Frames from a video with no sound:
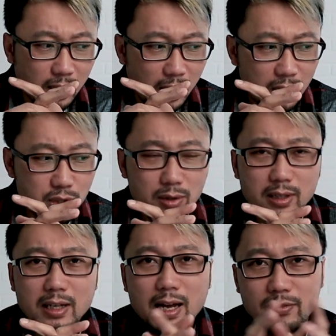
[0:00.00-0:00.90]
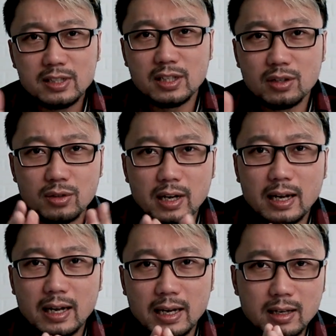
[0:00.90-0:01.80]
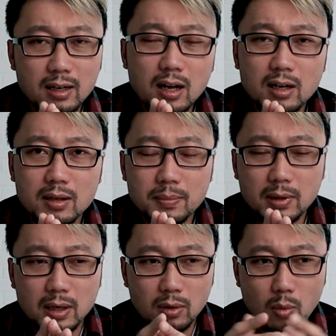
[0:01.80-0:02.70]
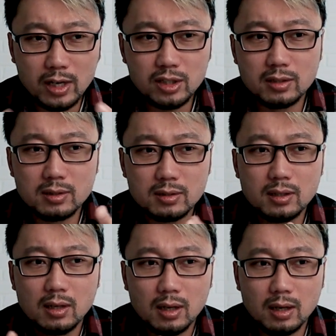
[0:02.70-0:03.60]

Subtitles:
Actually, every single day I got a lot of questions